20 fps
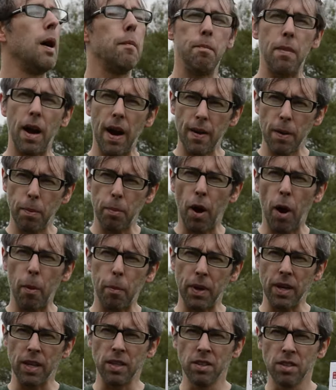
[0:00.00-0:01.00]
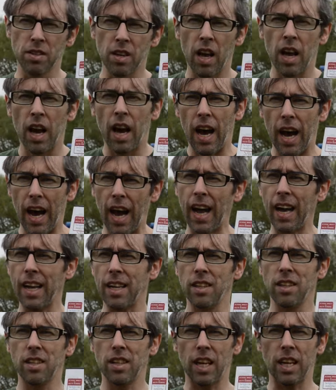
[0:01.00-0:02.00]
Mary Poppins.
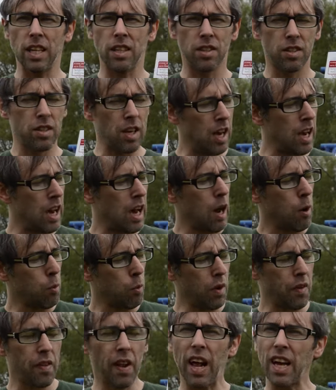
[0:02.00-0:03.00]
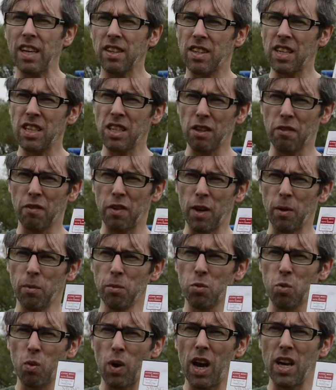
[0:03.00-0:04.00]
And it's uh, one of the last Disney
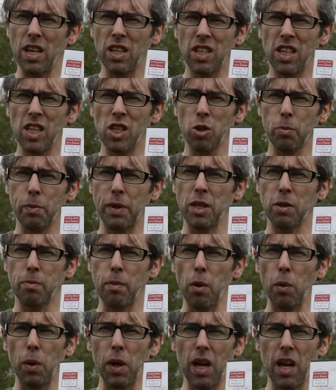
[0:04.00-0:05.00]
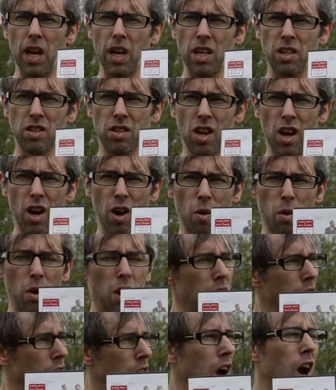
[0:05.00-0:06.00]
films where you see somebody smoking in it. So
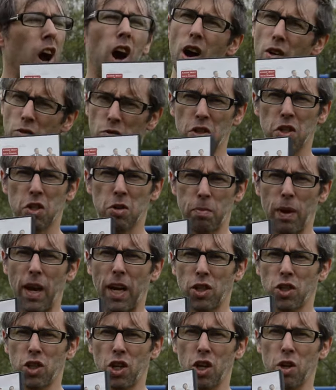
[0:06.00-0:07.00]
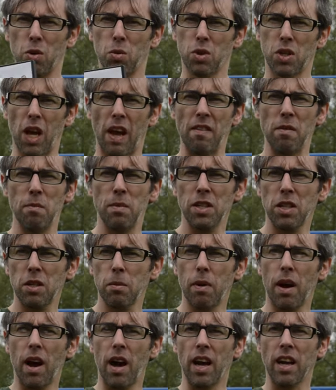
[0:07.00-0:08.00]
respect you, save you Mr.
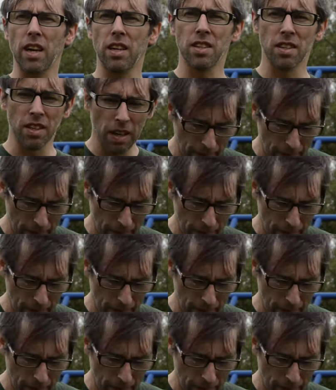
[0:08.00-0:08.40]
Banks.